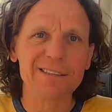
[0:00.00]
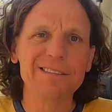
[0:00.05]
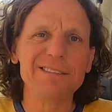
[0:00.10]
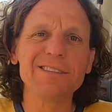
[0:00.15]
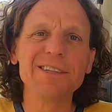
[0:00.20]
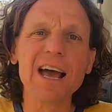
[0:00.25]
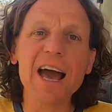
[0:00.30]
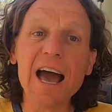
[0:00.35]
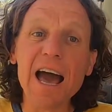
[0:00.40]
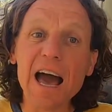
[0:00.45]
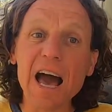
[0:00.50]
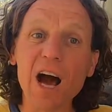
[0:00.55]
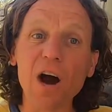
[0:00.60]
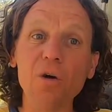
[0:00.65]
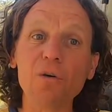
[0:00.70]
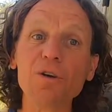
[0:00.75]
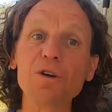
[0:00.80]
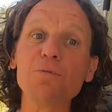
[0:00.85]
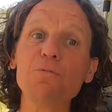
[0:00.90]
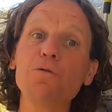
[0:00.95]

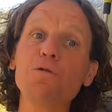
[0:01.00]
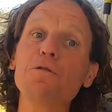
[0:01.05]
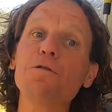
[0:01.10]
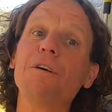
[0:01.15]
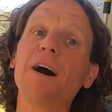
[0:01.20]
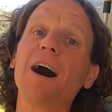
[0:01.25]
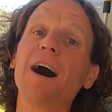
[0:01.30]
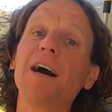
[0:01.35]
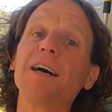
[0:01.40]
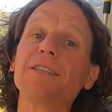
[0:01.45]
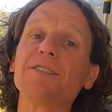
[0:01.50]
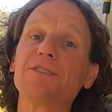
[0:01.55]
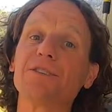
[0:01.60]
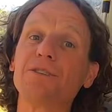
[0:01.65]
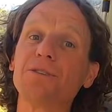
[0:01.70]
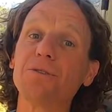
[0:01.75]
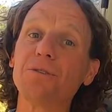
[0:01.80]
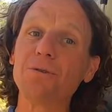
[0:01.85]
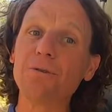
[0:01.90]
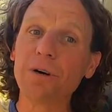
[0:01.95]
Now you move on
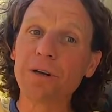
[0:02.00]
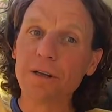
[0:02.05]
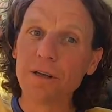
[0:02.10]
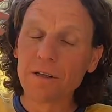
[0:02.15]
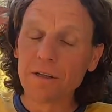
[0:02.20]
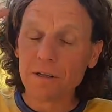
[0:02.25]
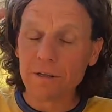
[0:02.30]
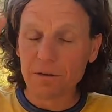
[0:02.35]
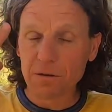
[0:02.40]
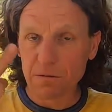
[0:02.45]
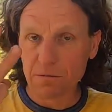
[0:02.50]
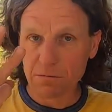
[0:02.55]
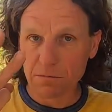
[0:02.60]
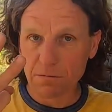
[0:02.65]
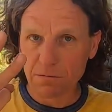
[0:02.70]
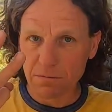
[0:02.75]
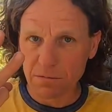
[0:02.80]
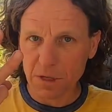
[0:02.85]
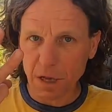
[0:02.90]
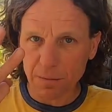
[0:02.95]
to
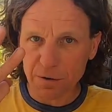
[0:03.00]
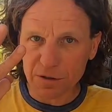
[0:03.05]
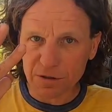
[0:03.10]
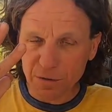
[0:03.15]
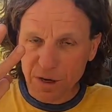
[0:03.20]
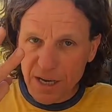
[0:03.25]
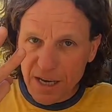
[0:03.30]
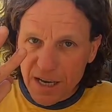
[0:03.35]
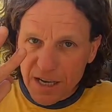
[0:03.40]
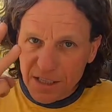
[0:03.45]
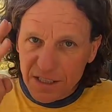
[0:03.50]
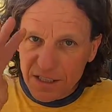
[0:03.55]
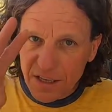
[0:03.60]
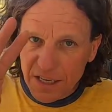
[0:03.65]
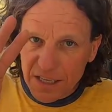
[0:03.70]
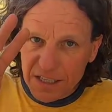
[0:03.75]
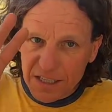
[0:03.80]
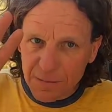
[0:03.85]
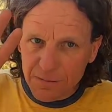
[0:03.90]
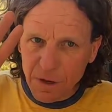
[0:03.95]
Number three,
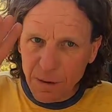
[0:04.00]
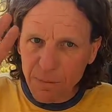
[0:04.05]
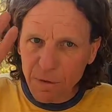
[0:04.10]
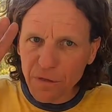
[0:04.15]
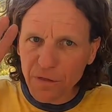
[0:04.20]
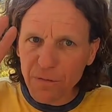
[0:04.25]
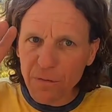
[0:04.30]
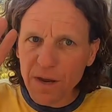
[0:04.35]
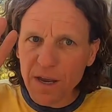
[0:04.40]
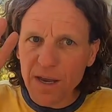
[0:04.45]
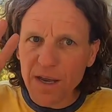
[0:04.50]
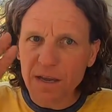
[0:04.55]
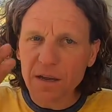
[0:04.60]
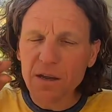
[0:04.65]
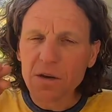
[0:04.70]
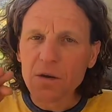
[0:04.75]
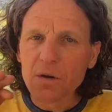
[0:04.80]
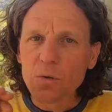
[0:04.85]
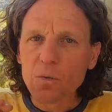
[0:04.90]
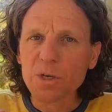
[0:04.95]
study tip number three,
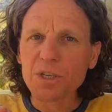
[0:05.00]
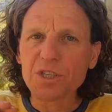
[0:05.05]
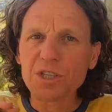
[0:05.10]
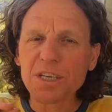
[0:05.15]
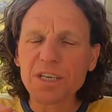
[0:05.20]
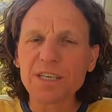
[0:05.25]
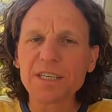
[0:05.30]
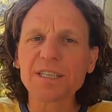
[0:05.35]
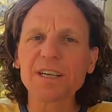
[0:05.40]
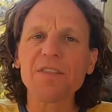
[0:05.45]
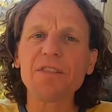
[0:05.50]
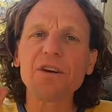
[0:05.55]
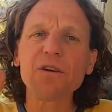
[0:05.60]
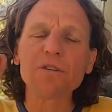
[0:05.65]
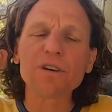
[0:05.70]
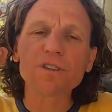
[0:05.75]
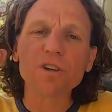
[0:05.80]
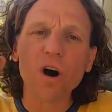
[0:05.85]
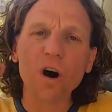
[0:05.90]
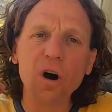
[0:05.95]
which is there
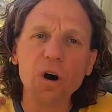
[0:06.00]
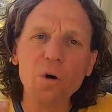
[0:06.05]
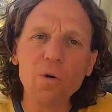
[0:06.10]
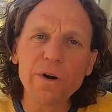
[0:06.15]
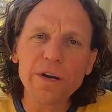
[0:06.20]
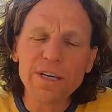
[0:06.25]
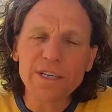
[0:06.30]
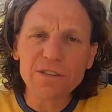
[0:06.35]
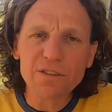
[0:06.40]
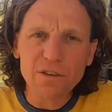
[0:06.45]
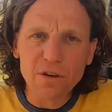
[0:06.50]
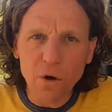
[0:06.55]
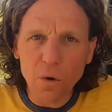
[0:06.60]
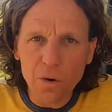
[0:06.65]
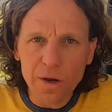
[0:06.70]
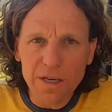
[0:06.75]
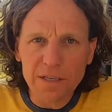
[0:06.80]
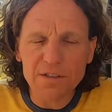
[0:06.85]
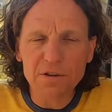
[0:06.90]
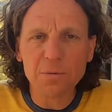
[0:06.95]
is always
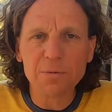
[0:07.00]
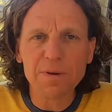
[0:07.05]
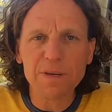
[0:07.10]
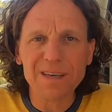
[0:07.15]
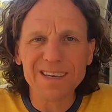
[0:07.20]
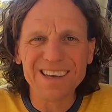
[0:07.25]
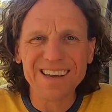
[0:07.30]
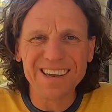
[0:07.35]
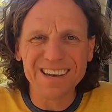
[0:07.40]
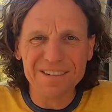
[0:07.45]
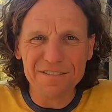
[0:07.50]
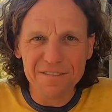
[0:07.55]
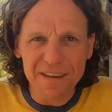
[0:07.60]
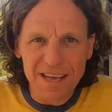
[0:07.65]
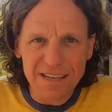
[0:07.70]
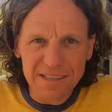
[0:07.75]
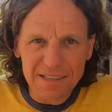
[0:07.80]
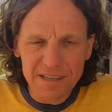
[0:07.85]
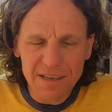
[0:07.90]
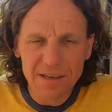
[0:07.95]
going to be an
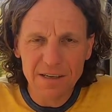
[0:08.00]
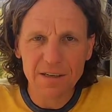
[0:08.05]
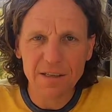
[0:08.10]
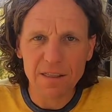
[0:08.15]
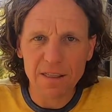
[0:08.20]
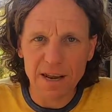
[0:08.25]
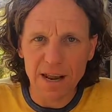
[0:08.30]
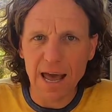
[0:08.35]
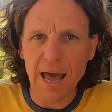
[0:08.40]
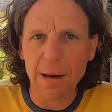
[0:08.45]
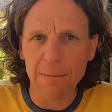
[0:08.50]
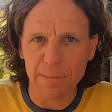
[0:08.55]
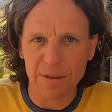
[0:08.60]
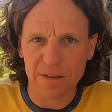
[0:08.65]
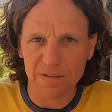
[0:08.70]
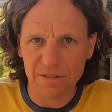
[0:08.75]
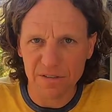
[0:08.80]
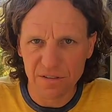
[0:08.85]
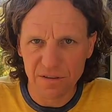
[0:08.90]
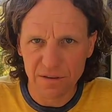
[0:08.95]
event that
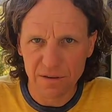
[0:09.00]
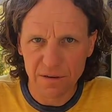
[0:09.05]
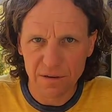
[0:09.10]
happens.